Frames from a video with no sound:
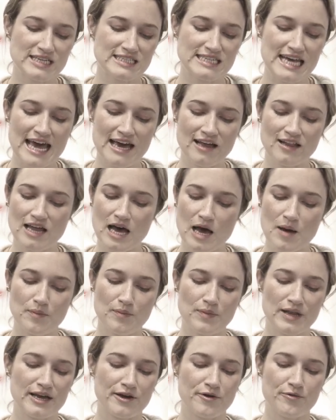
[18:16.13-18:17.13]
tail
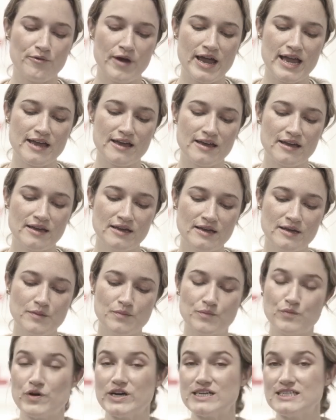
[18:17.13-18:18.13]
up like a rake,
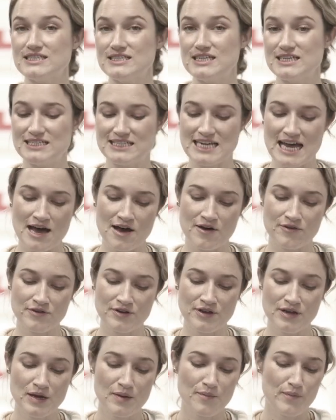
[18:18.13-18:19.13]
breast
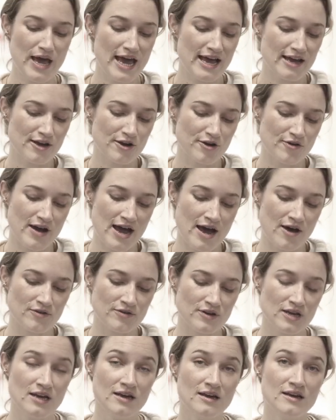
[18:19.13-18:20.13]
down, peck
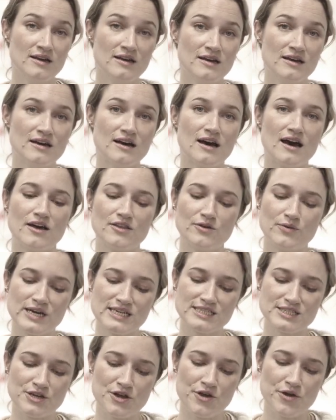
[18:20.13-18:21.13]
crown,
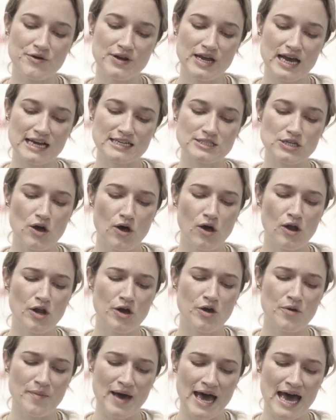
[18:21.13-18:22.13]
otherwise known as
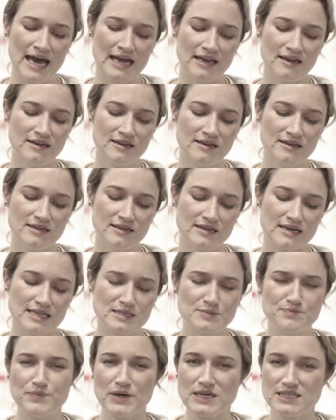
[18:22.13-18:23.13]
hollow man,
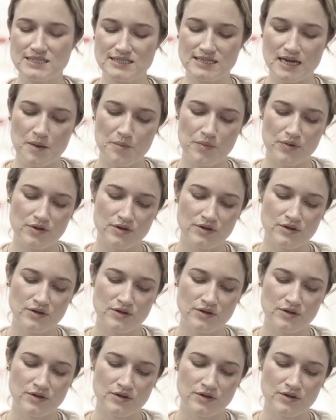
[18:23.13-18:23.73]
as bust up,